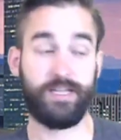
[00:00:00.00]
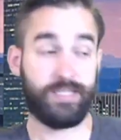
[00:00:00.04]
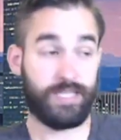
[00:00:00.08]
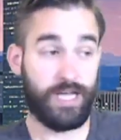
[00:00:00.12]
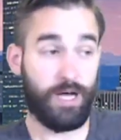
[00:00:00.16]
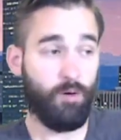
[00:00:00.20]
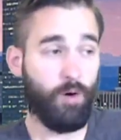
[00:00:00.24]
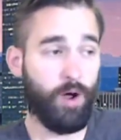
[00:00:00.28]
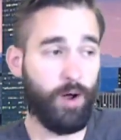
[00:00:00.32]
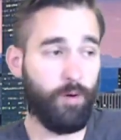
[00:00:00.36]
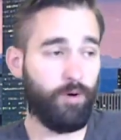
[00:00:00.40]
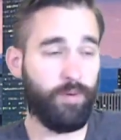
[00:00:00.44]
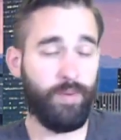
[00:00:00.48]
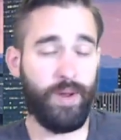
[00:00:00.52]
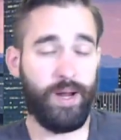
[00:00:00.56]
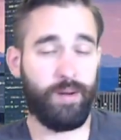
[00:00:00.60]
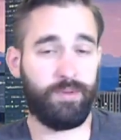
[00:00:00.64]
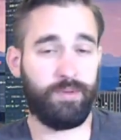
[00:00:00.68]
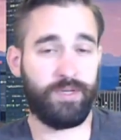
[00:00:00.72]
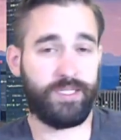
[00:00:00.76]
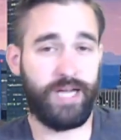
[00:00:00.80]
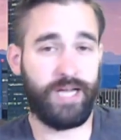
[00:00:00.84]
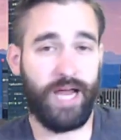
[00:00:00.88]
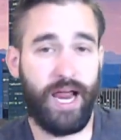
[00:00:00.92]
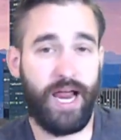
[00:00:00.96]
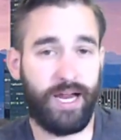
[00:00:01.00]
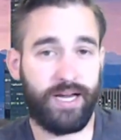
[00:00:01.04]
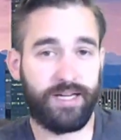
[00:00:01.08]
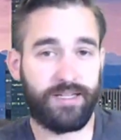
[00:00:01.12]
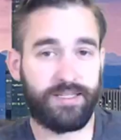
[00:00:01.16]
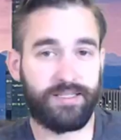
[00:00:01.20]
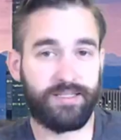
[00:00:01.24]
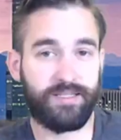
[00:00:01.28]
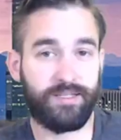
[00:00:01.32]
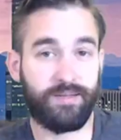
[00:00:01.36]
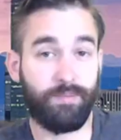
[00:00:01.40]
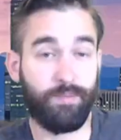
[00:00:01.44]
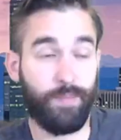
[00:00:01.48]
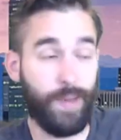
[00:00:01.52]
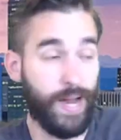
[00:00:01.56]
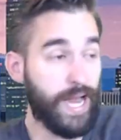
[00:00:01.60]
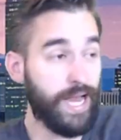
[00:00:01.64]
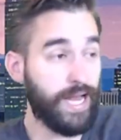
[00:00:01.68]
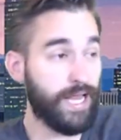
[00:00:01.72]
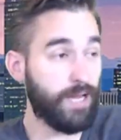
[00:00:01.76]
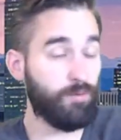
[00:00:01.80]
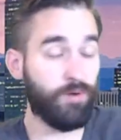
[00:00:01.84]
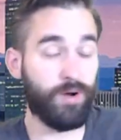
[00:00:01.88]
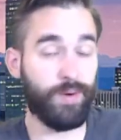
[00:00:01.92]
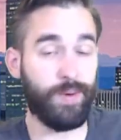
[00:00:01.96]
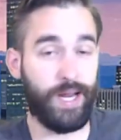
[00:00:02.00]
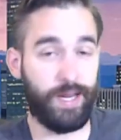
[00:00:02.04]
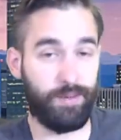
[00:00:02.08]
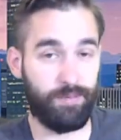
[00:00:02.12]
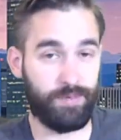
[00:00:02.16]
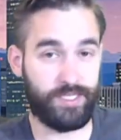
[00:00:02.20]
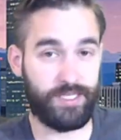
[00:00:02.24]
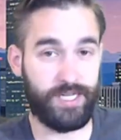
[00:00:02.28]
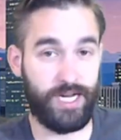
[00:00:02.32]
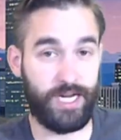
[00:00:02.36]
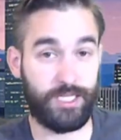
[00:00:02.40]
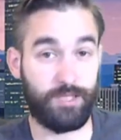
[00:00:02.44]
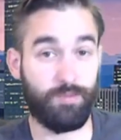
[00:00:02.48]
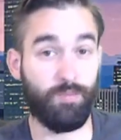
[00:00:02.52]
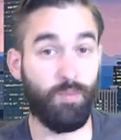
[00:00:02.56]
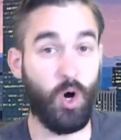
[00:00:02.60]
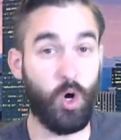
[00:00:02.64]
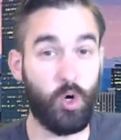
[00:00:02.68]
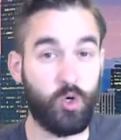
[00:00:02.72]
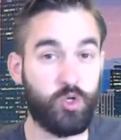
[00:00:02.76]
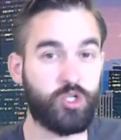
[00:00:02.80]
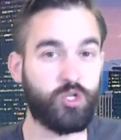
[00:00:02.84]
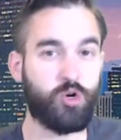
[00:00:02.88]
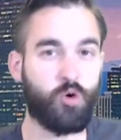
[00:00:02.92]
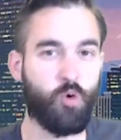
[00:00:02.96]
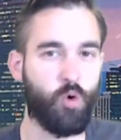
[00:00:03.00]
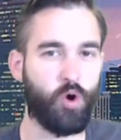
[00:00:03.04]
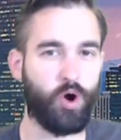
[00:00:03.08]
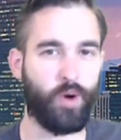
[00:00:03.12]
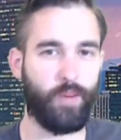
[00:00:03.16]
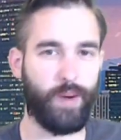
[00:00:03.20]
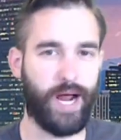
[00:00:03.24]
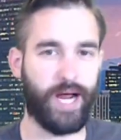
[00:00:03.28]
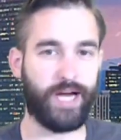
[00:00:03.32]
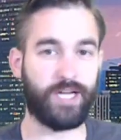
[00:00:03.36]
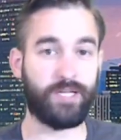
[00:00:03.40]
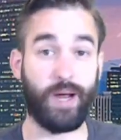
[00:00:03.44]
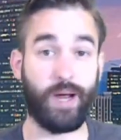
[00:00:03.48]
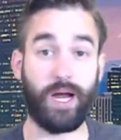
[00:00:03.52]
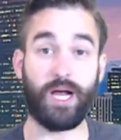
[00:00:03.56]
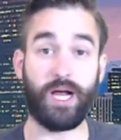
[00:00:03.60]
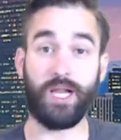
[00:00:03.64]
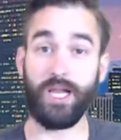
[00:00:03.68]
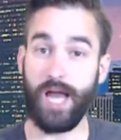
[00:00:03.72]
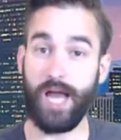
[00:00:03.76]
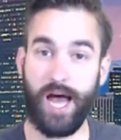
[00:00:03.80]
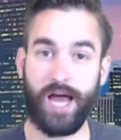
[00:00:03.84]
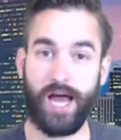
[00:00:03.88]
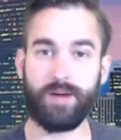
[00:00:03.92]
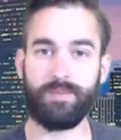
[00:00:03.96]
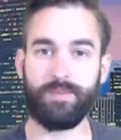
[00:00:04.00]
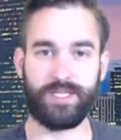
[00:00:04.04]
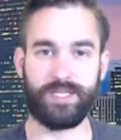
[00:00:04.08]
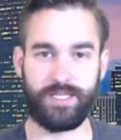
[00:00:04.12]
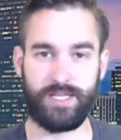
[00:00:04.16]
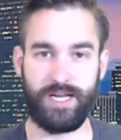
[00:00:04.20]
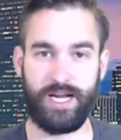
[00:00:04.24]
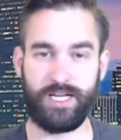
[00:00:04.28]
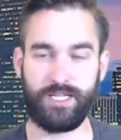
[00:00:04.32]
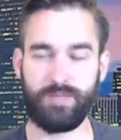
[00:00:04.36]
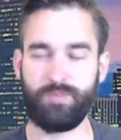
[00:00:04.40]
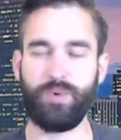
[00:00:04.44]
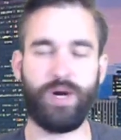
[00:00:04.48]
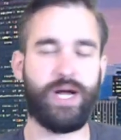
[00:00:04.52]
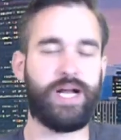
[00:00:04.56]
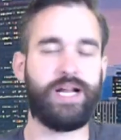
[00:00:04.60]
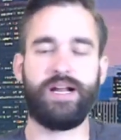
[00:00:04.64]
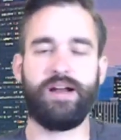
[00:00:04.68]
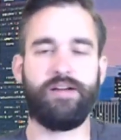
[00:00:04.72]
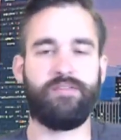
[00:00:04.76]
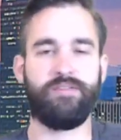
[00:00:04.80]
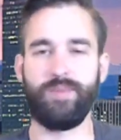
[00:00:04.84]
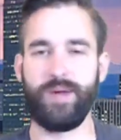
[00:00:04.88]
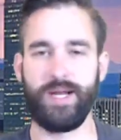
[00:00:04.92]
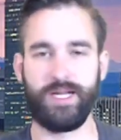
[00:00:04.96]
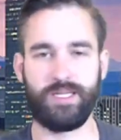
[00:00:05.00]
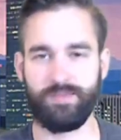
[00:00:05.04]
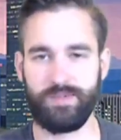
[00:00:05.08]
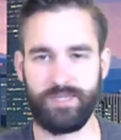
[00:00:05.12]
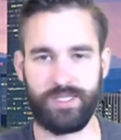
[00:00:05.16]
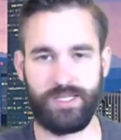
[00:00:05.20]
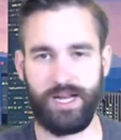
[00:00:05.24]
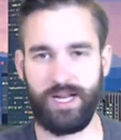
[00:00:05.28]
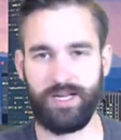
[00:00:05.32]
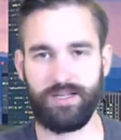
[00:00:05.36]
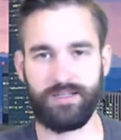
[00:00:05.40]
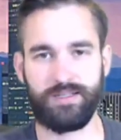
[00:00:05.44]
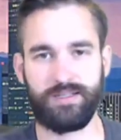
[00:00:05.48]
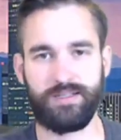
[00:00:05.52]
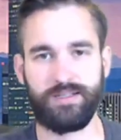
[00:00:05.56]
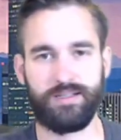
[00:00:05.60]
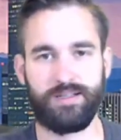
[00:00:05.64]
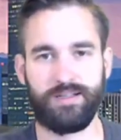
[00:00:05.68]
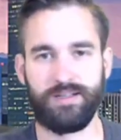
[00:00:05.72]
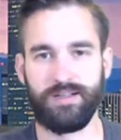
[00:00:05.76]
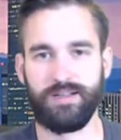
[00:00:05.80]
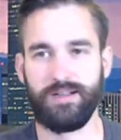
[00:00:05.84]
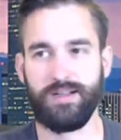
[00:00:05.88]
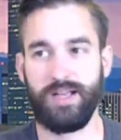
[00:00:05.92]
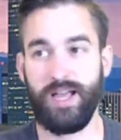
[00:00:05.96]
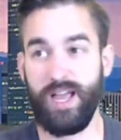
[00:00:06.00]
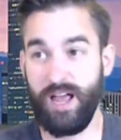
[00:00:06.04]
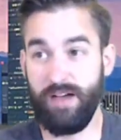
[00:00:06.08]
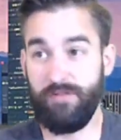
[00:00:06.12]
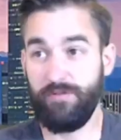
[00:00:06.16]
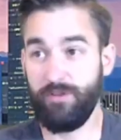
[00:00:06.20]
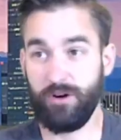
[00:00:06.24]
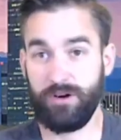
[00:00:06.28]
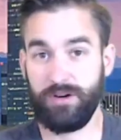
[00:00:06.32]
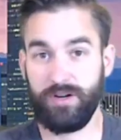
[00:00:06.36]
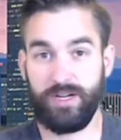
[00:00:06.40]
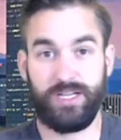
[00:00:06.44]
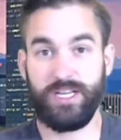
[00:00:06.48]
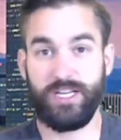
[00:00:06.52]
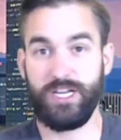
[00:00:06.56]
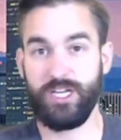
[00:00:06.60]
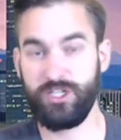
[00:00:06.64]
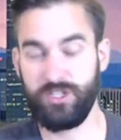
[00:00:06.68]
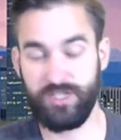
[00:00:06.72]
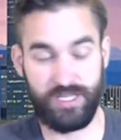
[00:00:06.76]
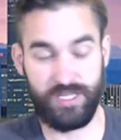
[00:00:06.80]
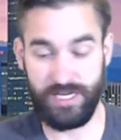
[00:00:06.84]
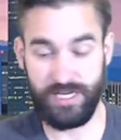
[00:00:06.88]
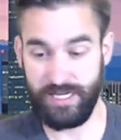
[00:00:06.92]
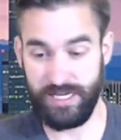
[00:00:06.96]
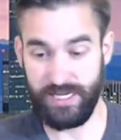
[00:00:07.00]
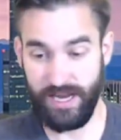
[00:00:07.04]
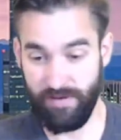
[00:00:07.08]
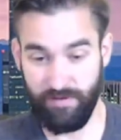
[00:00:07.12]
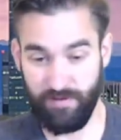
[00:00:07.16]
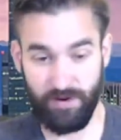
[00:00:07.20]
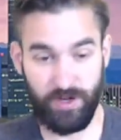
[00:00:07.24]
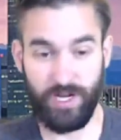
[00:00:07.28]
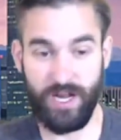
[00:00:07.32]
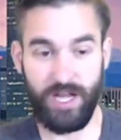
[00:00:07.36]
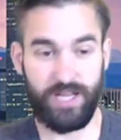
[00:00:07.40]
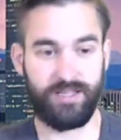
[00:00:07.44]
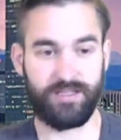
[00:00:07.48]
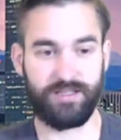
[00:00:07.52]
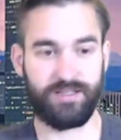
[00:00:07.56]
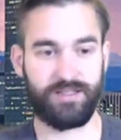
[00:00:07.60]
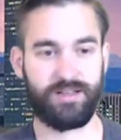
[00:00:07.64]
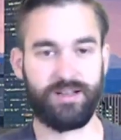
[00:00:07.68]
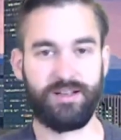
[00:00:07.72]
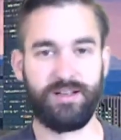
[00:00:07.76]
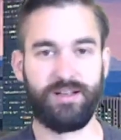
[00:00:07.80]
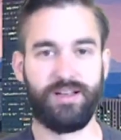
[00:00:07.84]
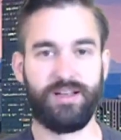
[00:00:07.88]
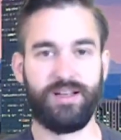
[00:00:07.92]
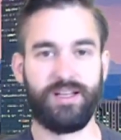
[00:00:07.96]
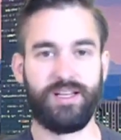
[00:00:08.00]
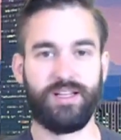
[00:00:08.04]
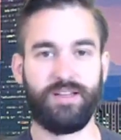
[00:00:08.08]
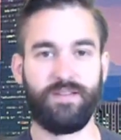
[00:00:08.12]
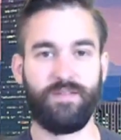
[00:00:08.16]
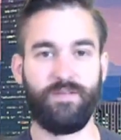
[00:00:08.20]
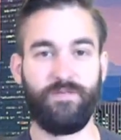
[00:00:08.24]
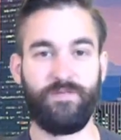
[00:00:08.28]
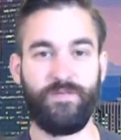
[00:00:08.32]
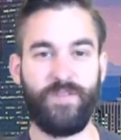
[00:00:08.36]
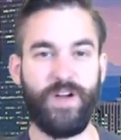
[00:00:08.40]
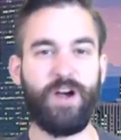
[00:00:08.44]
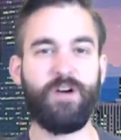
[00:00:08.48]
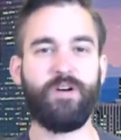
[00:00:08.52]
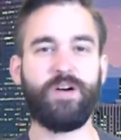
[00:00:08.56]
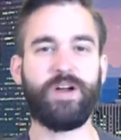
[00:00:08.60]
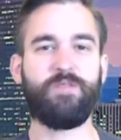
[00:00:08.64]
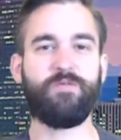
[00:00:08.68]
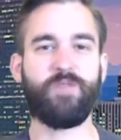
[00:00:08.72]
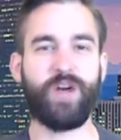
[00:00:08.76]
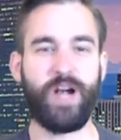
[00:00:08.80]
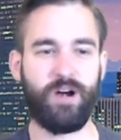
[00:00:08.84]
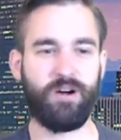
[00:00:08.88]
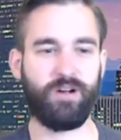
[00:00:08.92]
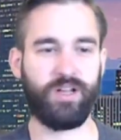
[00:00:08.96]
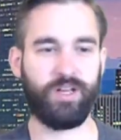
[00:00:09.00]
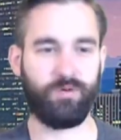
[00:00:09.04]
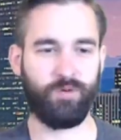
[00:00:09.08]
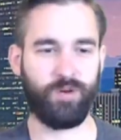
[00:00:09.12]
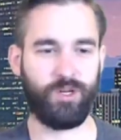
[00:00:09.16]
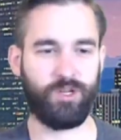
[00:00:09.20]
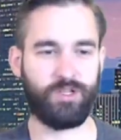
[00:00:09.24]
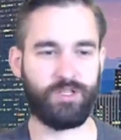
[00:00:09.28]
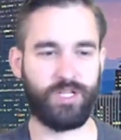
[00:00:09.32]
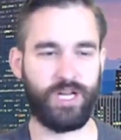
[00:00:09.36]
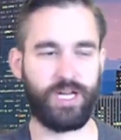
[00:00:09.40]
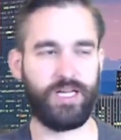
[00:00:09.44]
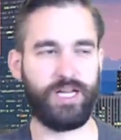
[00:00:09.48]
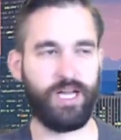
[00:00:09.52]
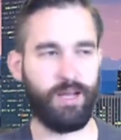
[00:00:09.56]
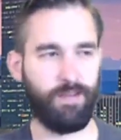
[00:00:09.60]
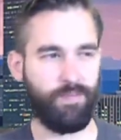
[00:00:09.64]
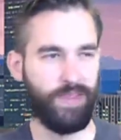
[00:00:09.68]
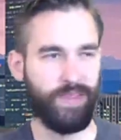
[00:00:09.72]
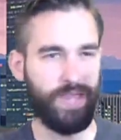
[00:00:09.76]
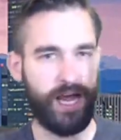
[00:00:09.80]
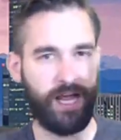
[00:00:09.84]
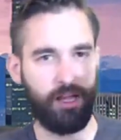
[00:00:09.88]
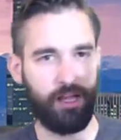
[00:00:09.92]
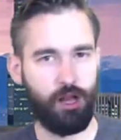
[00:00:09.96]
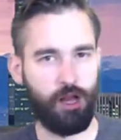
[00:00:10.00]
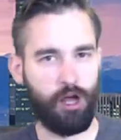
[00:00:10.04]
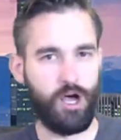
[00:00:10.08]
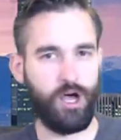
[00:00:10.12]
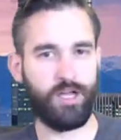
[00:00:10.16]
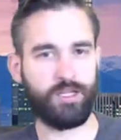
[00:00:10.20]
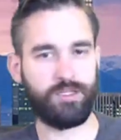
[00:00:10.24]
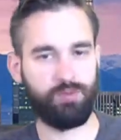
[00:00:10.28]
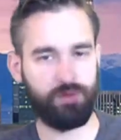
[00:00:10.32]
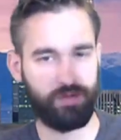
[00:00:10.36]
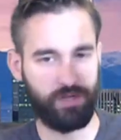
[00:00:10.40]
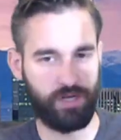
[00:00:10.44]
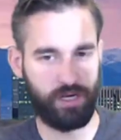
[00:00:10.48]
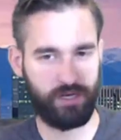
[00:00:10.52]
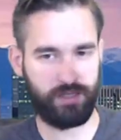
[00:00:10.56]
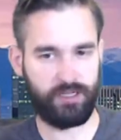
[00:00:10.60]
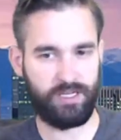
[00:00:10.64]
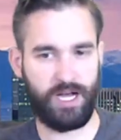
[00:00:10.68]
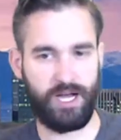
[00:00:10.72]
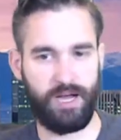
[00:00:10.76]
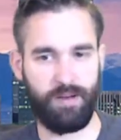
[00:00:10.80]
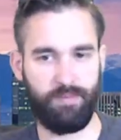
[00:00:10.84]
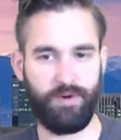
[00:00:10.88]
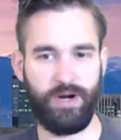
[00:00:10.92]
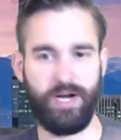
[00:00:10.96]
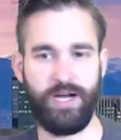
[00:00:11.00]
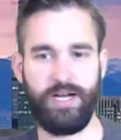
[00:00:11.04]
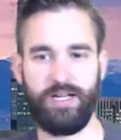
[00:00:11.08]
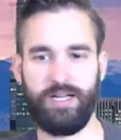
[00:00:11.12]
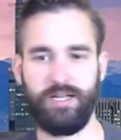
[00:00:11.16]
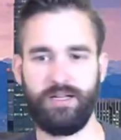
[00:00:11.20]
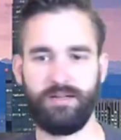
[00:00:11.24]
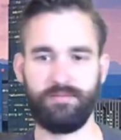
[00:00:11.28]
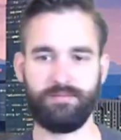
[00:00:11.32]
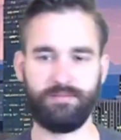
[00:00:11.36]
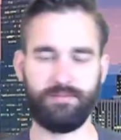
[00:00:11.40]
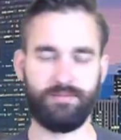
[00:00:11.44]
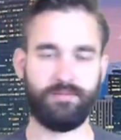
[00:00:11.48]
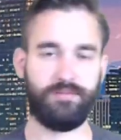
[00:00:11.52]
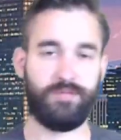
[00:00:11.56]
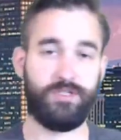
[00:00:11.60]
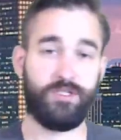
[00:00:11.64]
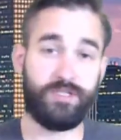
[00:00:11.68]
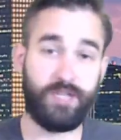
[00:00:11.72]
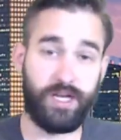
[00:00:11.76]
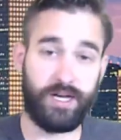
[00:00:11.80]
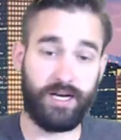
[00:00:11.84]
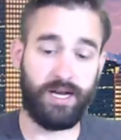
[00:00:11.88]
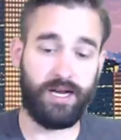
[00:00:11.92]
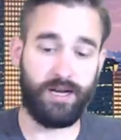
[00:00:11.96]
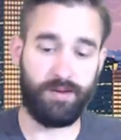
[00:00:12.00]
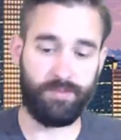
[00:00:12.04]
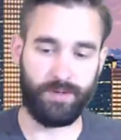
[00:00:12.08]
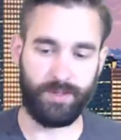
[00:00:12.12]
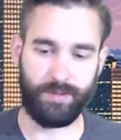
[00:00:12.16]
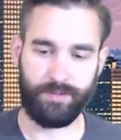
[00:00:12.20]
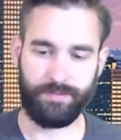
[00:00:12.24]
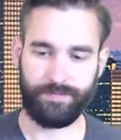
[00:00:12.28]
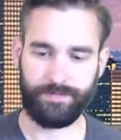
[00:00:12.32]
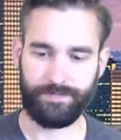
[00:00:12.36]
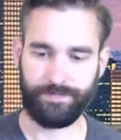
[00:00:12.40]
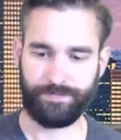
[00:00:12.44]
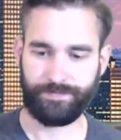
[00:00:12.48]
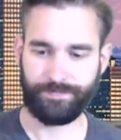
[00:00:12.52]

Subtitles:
Because Elway would make mistakes. Manning would make mistakes. Most quarterbacks make a lot of mistakes. Brady never makes mistakes. Ever. He never does. Very rarely will you say, yep, that loss was on Tom Brady. It just doesn't happen.